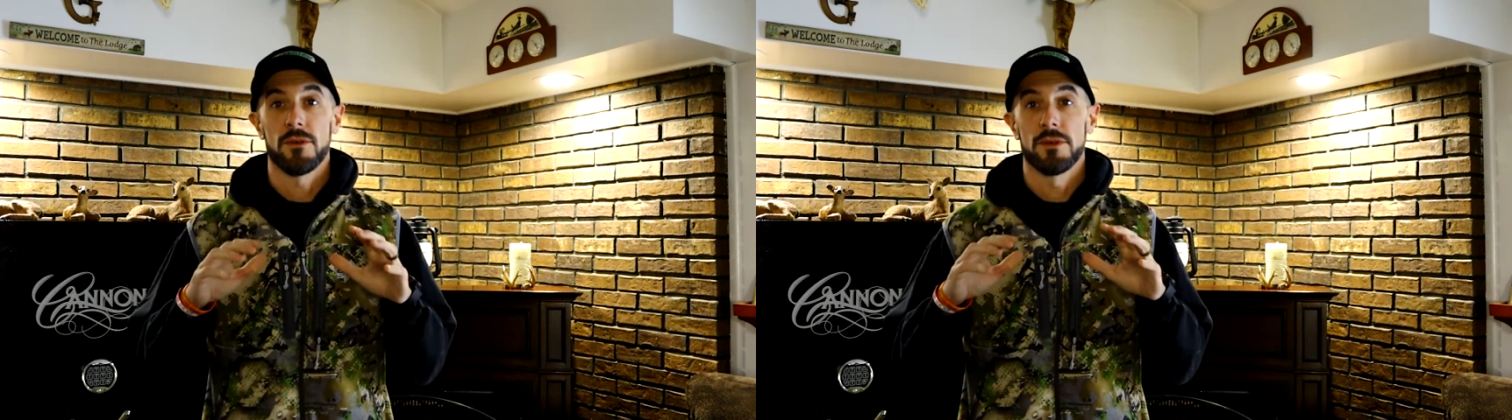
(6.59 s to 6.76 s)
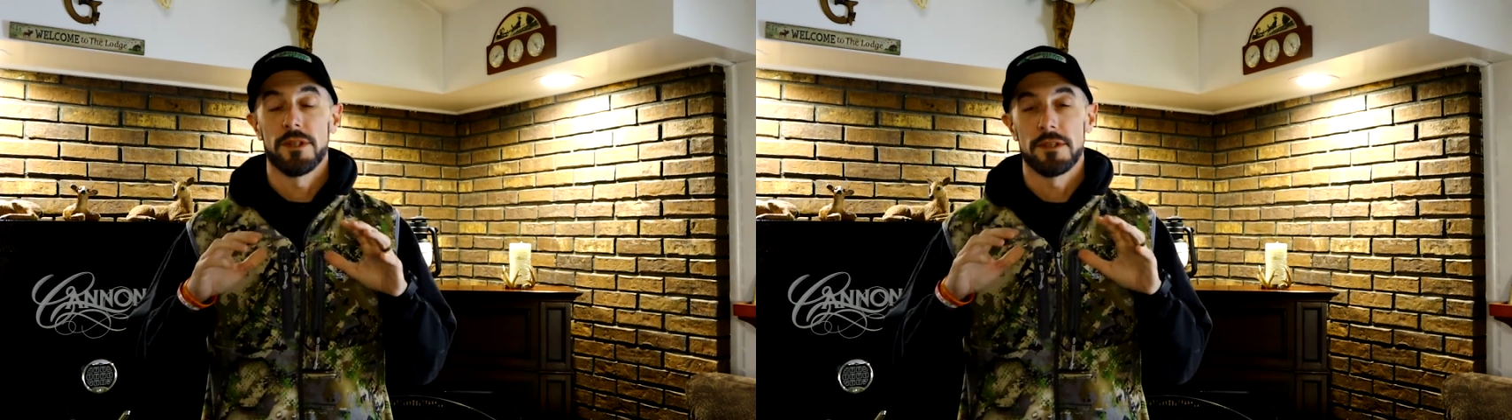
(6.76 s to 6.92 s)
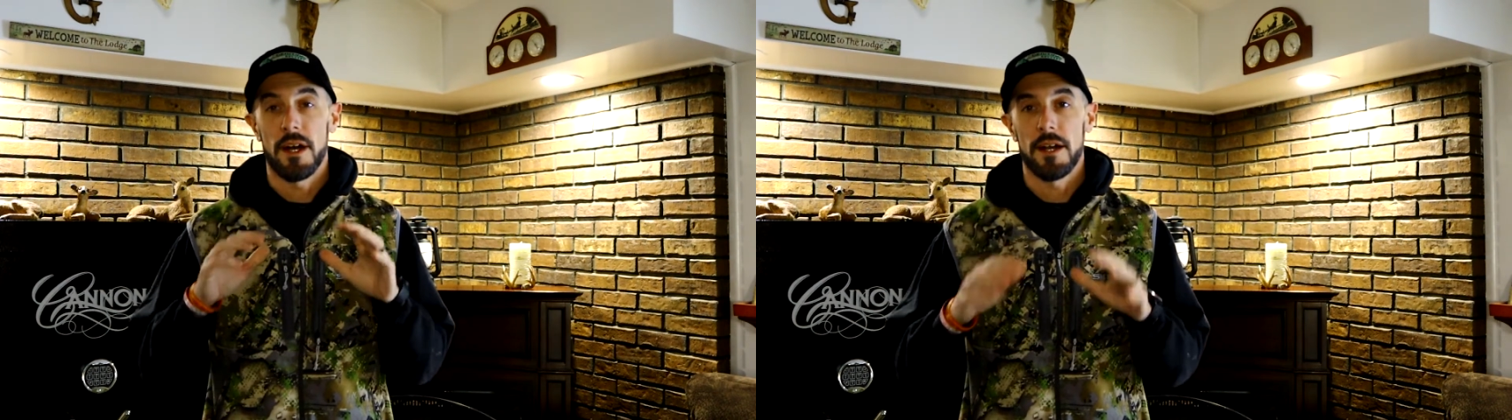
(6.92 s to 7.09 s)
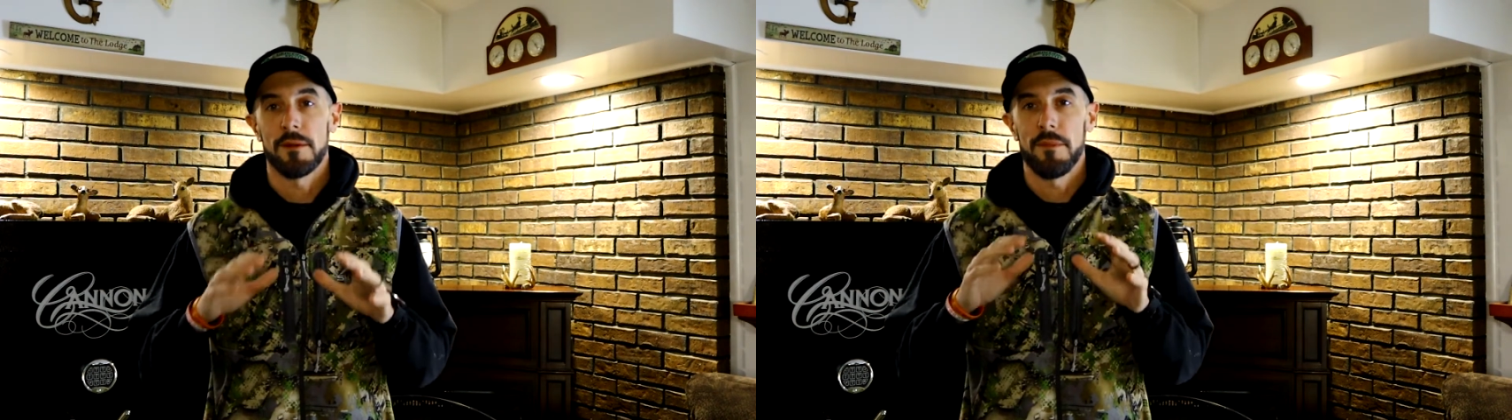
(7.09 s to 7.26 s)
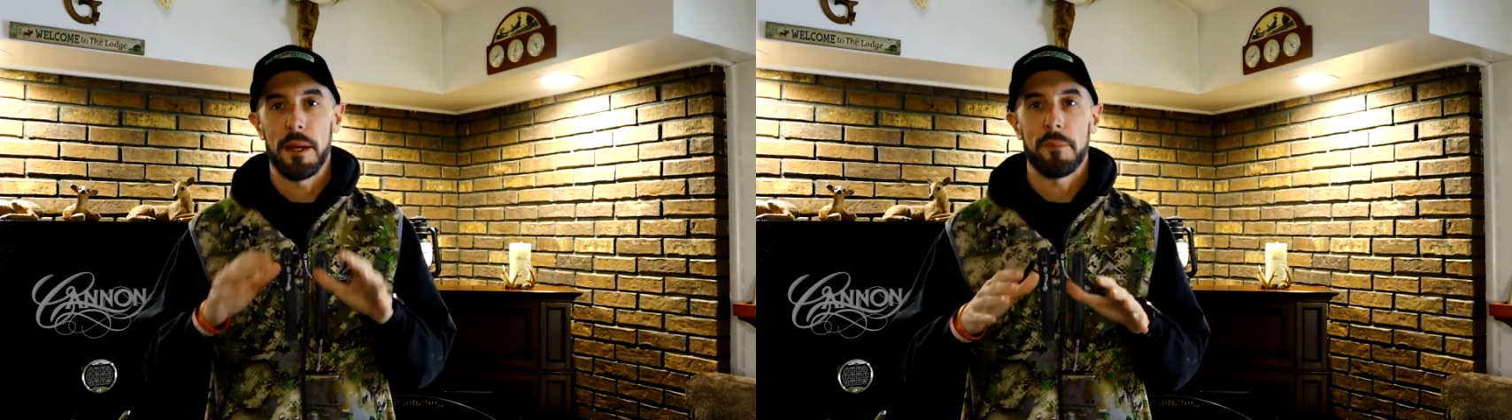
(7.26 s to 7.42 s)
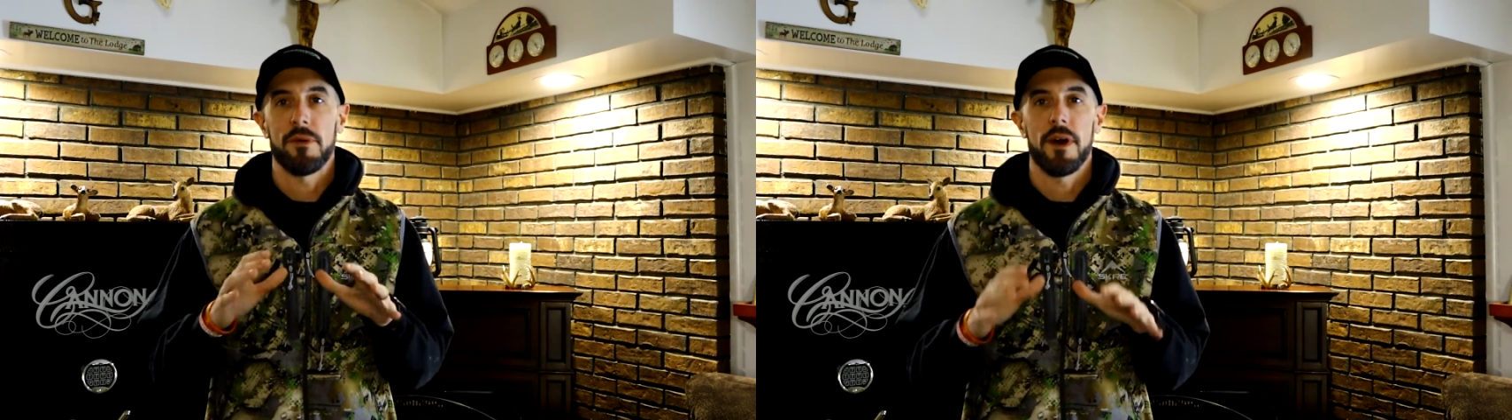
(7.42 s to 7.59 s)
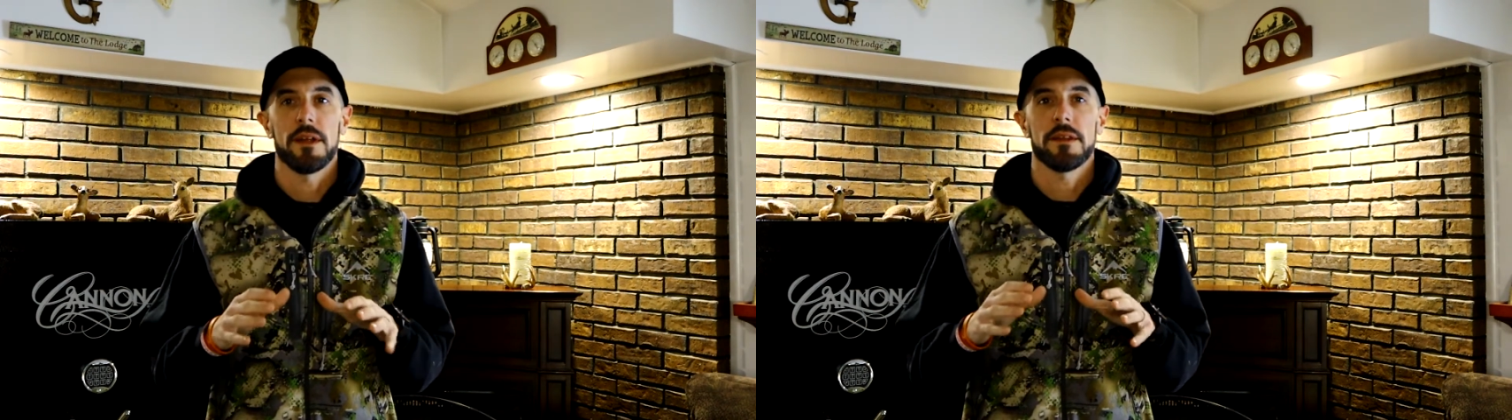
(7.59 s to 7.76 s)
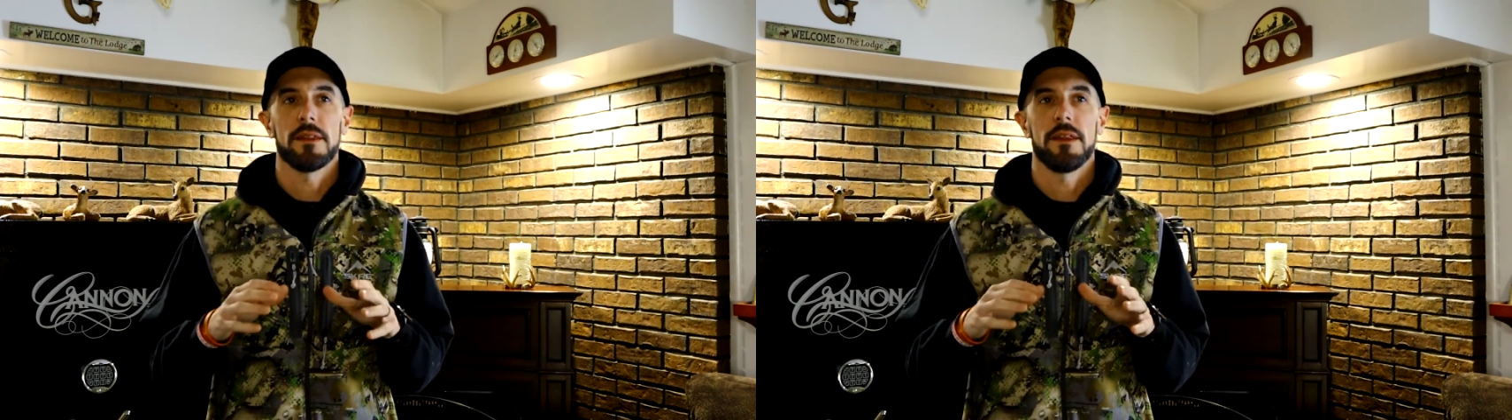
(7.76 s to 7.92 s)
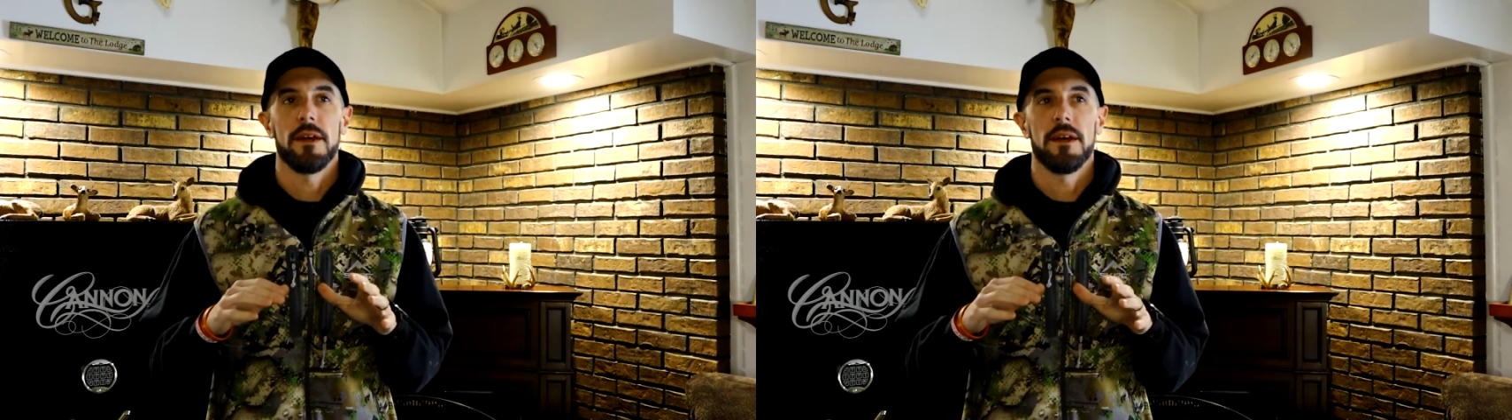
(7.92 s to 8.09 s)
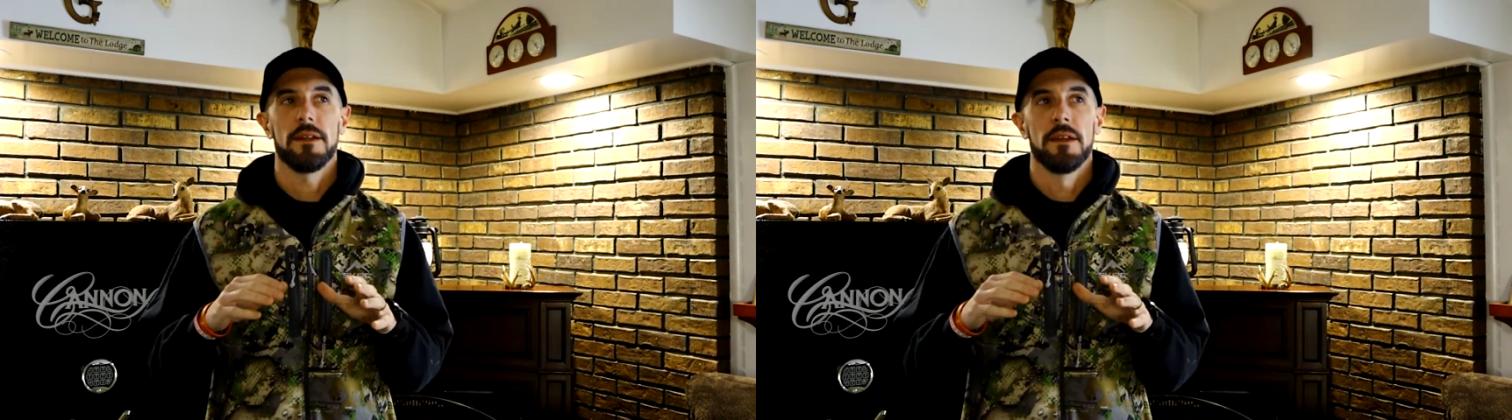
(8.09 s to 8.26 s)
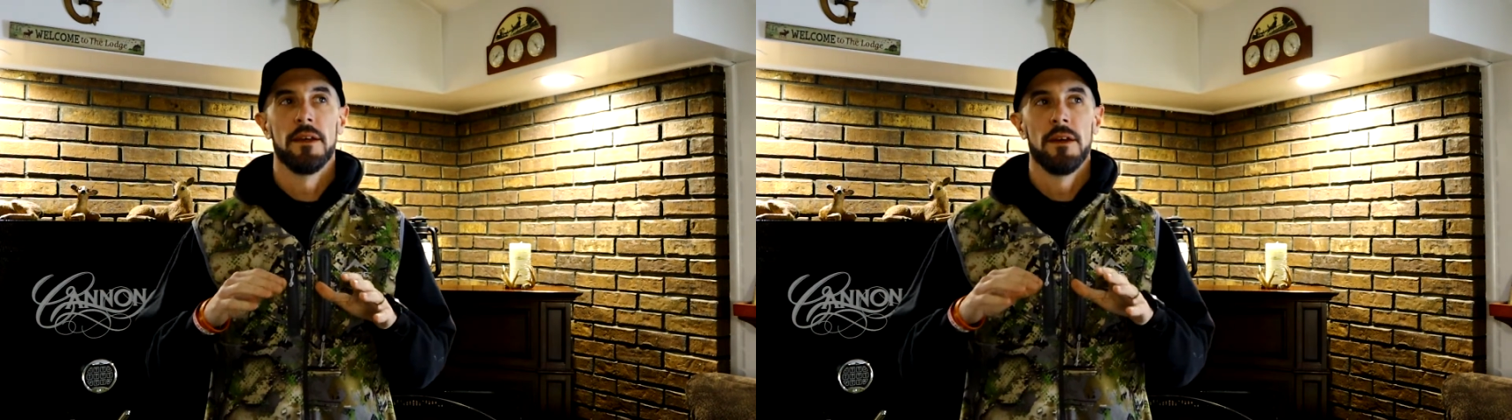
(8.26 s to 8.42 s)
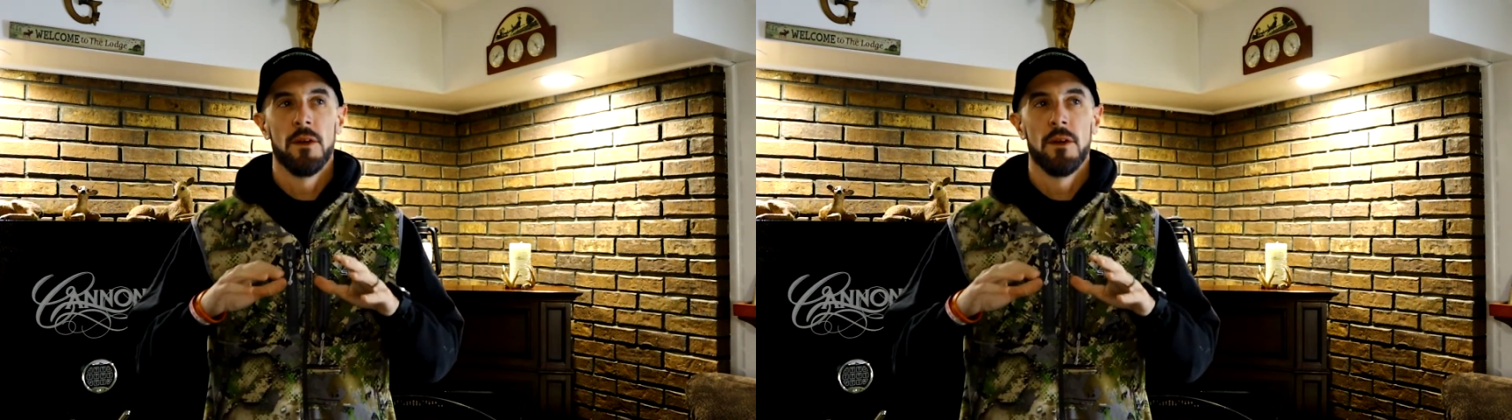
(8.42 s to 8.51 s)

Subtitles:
going to talk about a product that